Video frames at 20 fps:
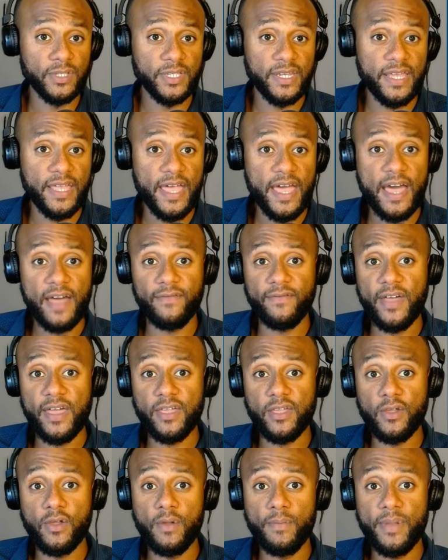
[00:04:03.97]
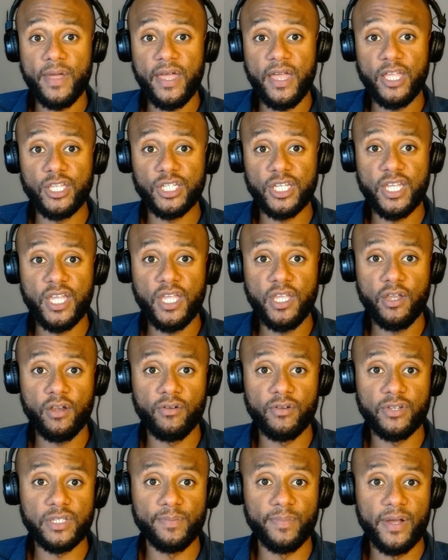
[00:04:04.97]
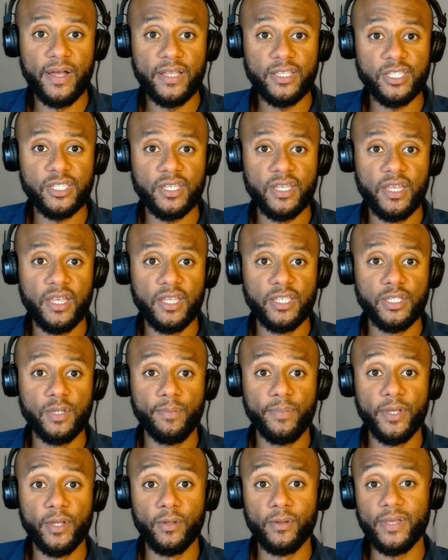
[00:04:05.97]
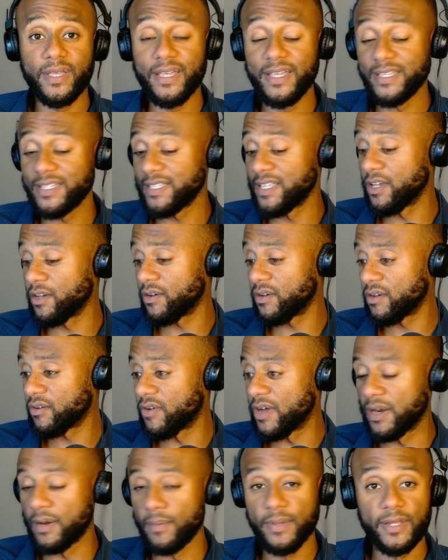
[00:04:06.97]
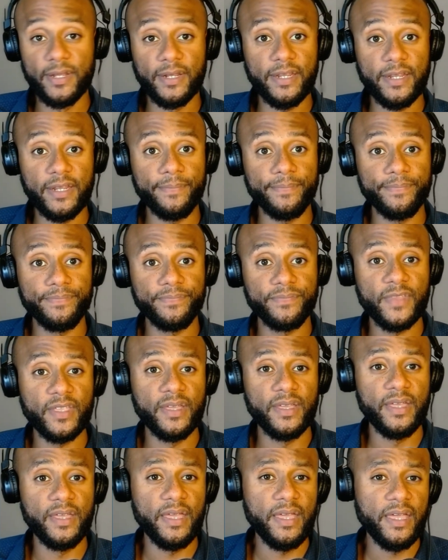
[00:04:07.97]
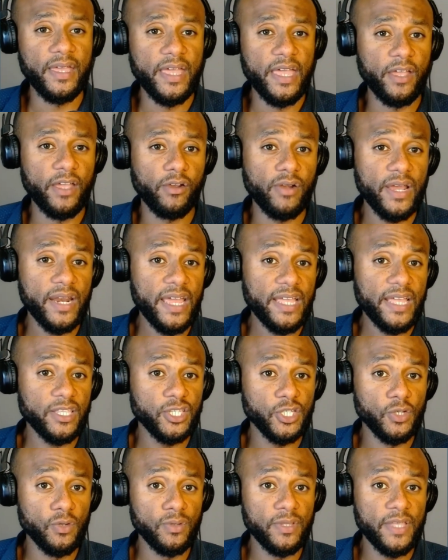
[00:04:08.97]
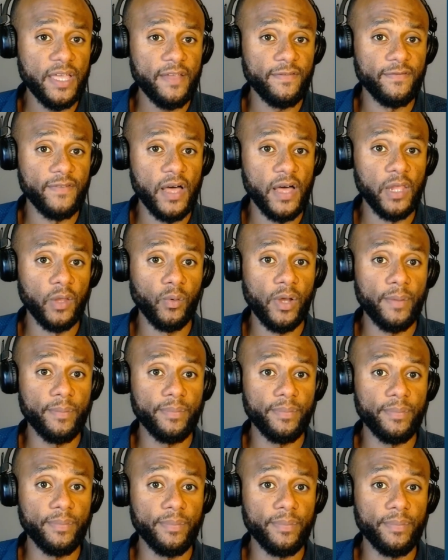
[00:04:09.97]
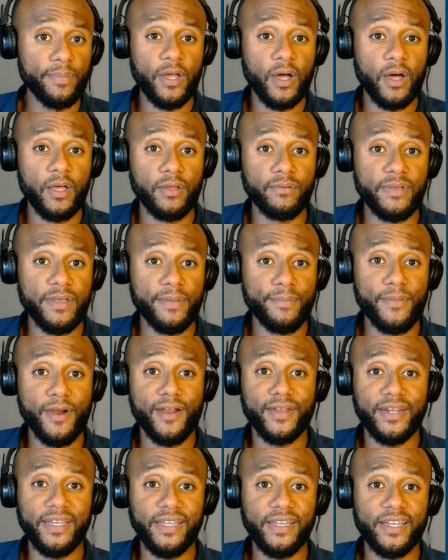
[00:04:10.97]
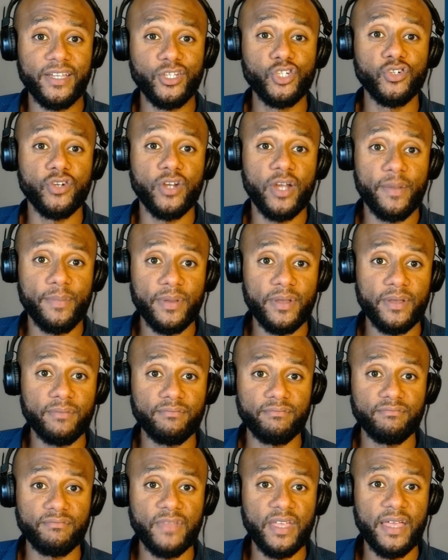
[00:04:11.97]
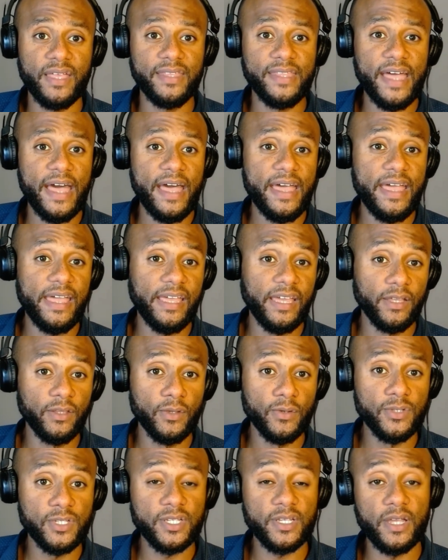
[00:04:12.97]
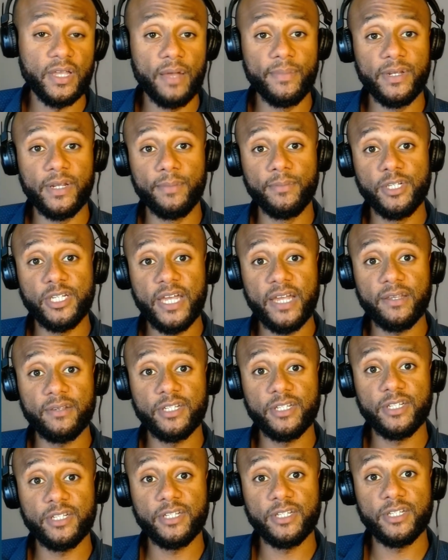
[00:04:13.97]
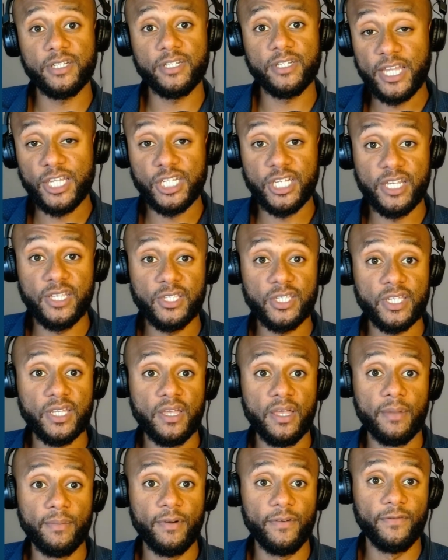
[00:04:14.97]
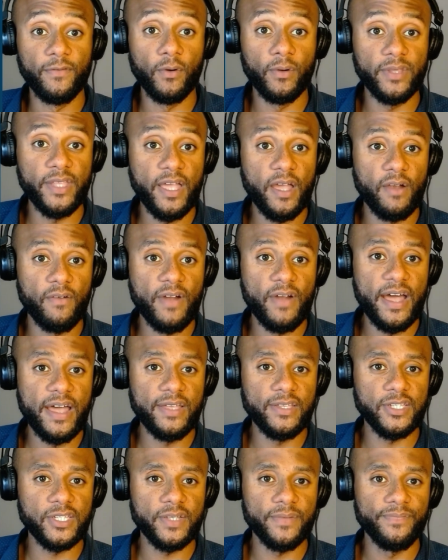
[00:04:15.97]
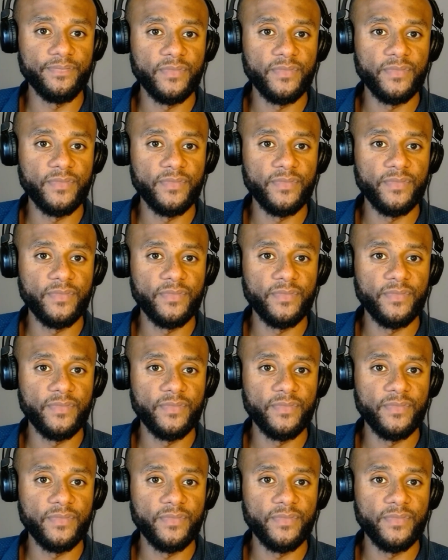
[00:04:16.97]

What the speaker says: and a FAQ page in your response to build instant credibility. And create a 2-day follow-up, what we call in marketing a drip, that handles common objections before they arise.